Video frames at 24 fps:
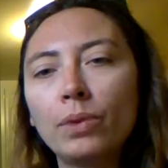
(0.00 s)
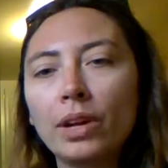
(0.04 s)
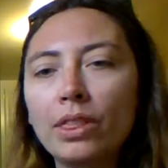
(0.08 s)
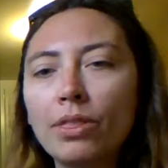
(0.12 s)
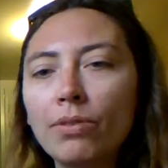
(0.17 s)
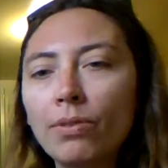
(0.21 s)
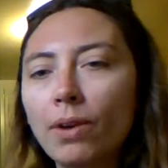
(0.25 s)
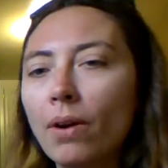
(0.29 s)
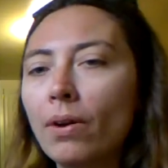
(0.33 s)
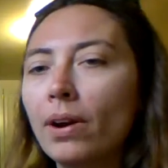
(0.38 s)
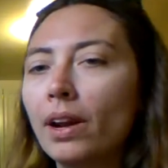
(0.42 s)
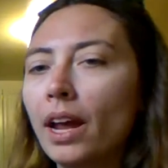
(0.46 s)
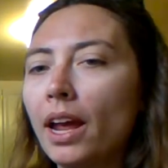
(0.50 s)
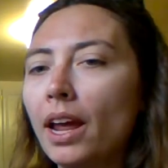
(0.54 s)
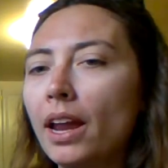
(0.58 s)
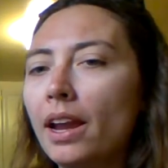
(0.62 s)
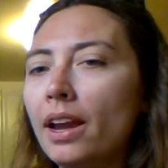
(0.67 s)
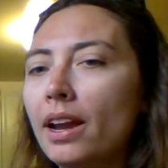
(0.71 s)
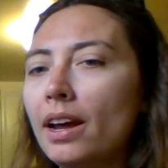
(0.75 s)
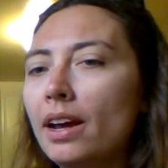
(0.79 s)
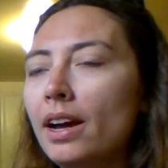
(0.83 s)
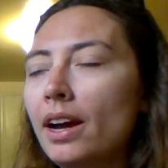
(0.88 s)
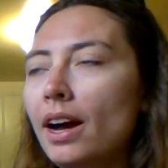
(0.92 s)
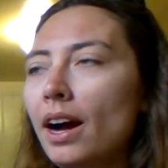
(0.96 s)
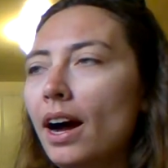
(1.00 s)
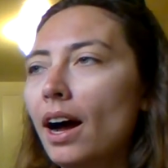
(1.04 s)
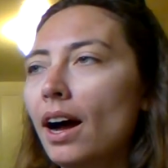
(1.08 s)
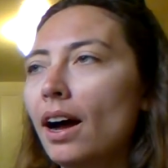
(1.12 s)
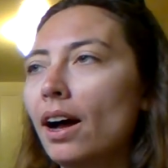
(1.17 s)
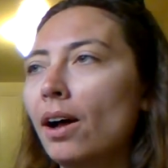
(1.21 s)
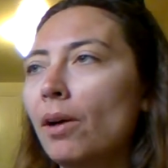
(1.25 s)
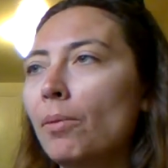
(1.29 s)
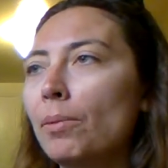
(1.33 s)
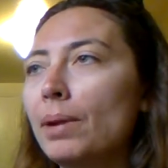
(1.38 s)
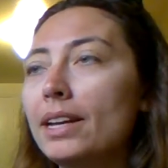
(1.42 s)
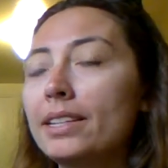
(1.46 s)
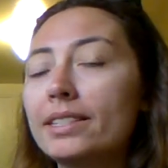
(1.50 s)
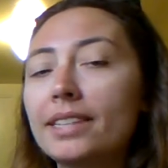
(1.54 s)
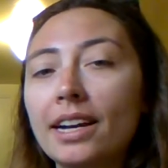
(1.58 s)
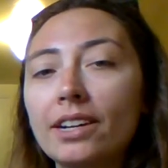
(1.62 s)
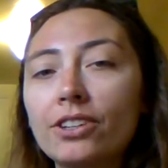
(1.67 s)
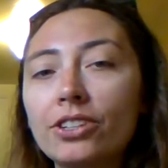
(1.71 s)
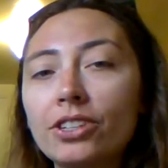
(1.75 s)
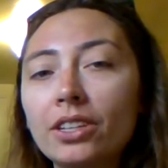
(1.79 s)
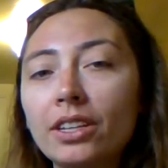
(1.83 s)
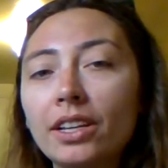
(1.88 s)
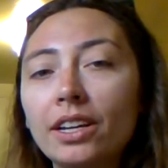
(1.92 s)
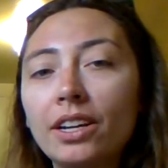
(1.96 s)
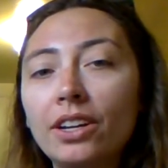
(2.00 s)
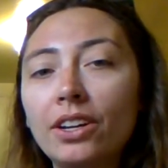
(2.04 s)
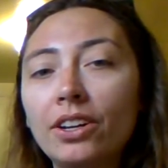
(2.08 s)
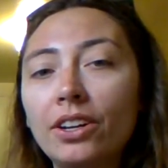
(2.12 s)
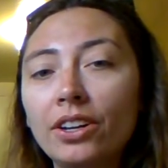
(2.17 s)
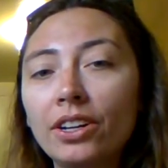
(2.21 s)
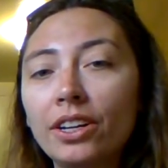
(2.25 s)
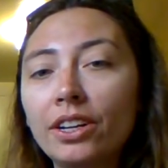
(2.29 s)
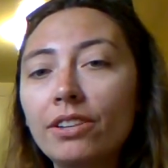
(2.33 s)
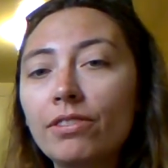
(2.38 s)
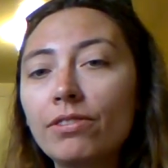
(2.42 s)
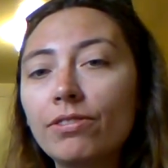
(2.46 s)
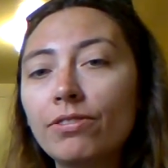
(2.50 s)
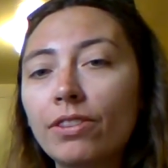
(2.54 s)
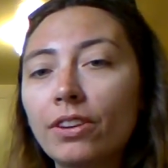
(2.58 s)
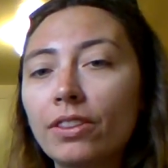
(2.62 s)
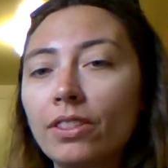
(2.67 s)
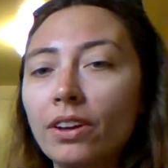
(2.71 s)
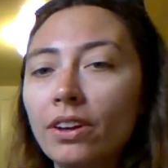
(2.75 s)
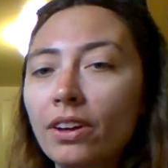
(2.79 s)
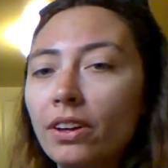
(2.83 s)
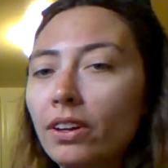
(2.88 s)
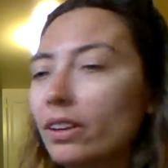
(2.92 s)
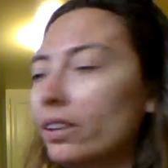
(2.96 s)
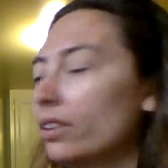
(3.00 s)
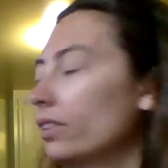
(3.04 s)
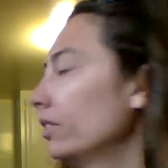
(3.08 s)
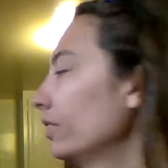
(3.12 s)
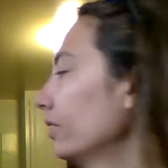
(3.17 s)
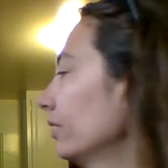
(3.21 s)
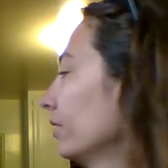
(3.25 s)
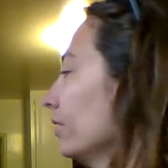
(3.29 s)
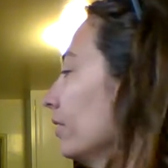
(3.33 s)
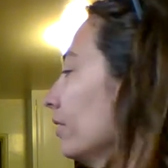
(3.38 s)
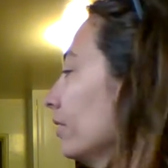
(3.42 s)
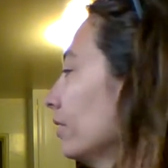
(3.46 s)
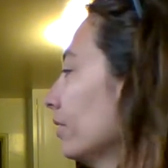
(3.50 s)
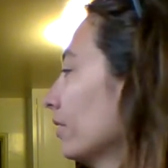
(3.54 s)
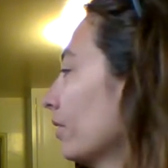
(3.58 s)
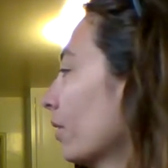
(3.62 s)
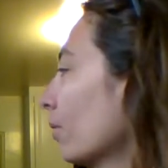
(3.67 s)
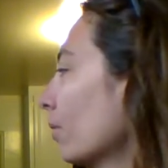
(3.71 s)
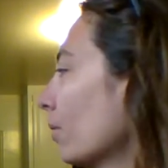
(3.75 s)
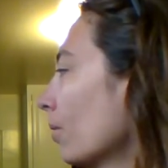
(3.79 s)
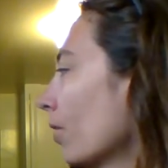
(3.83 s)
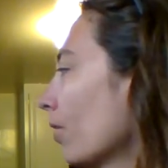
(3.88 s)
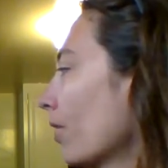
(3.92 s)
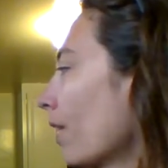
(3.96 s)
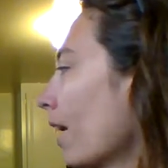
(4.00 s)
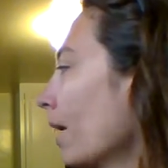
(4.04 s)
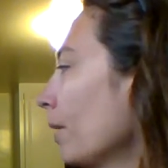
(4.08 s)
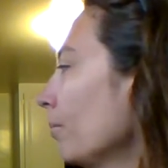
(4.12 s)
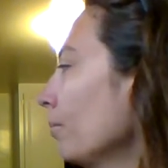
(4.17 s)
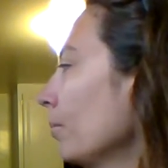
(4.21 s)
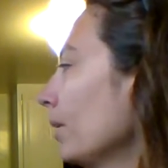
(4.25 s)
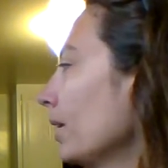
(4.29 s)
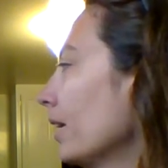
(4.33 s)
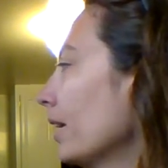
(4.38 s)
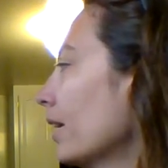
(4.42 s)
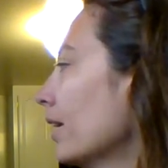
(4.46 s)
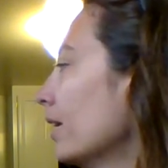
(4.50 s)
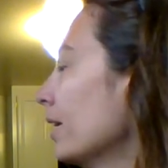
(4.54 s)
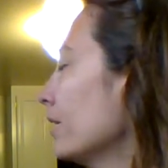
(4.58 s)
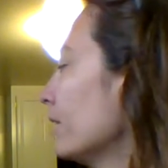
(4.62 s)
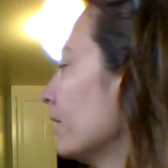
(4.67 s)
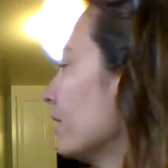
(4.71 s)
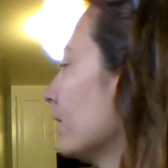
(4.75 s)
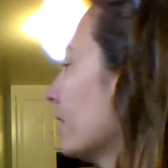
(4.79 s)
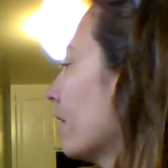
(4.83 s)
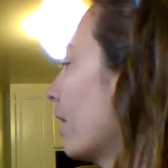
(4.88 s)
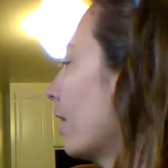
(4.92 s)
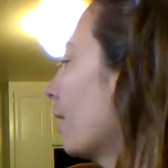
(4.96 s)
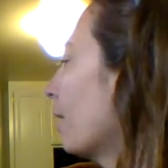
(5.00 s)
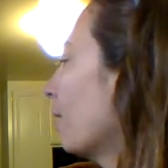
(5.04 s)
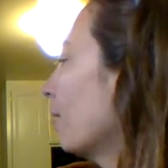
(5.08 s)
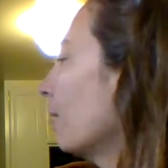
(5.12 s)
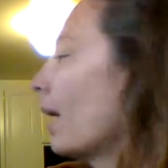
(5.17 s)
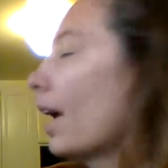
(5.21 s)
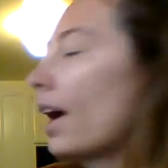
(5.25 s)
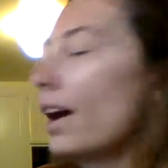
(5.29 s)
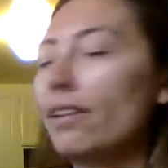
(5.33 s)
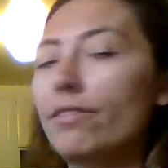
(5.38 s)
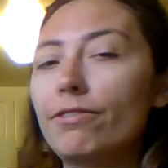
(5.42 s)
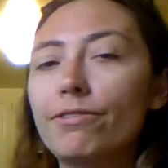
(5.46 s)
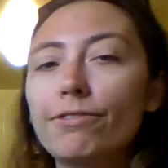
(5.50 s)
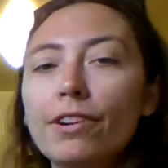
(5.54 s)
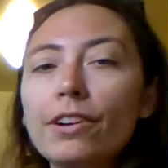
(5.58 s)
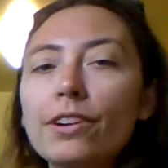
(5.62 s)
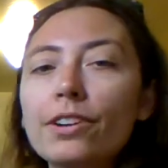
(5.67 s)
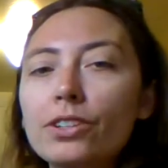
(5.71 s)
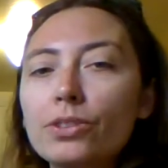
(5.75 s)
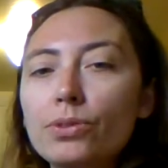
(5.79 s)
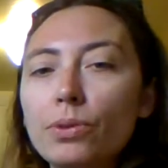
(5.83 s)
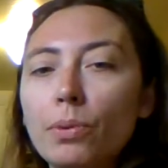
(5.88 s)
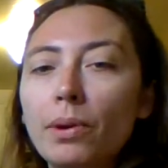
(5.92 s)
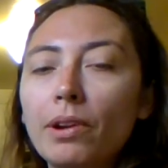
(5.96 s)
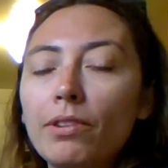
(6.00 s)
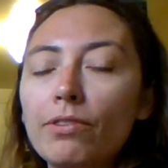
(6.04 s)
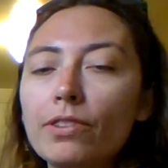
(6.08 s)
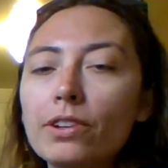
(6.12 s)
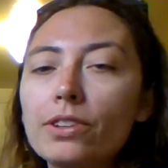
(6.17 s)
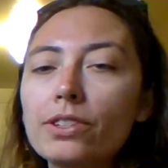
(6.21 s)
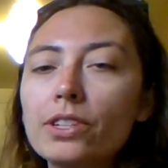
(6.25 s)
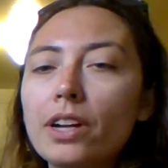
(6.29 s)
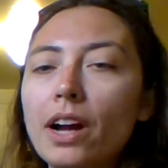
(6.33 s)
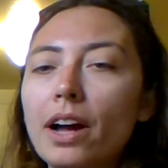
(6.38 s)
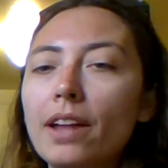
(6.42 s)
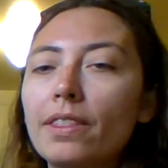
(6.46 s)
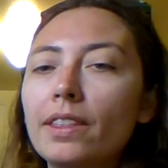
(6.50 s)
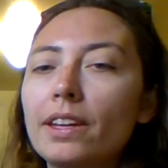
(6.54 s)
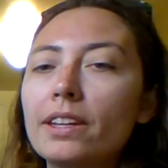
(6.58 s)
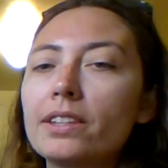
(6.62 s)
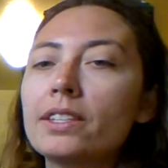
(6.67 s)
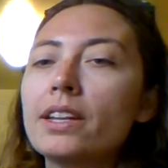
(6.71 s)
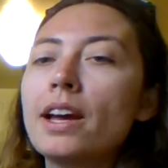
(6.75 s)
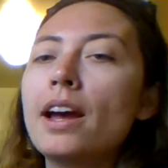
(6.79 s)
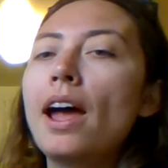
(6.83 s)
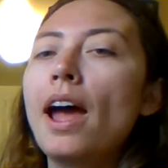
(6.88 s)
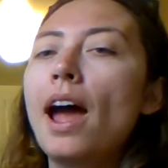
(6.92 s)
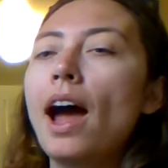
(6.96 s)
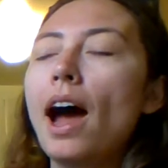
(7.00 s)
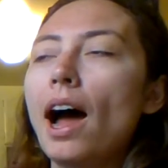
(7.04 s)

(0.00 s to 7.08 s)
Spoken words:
we throw it in. It's actually good for the whole thing because at first, when we first got this,